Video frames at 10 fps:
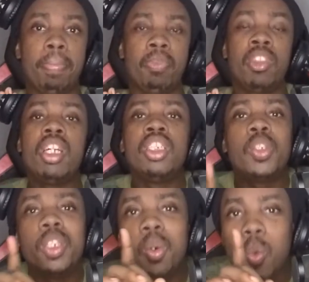There's
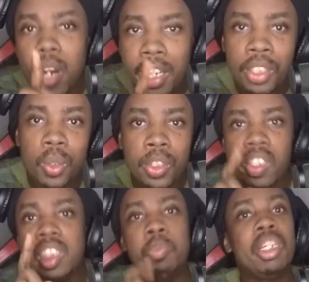only one you.
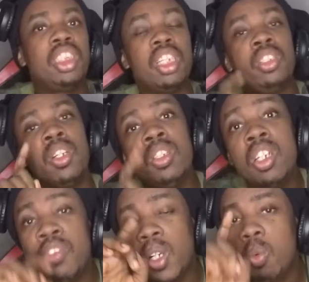You're special. You're
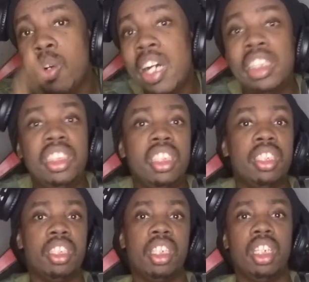loved. You're
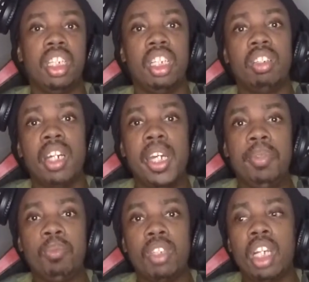wanted. Right?
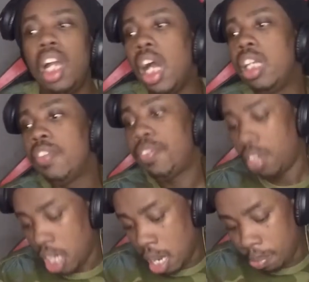And if
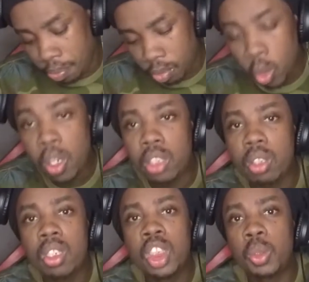I'm going to
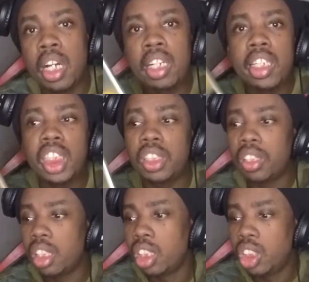go through a
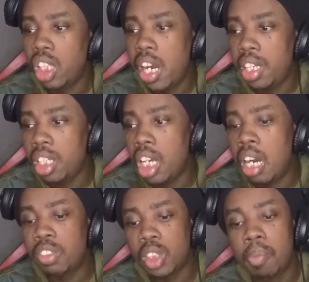list shortly
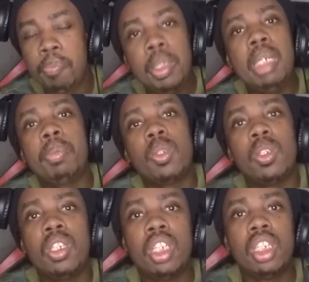of some
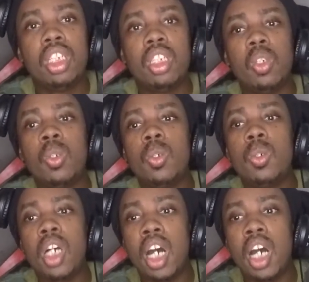people who,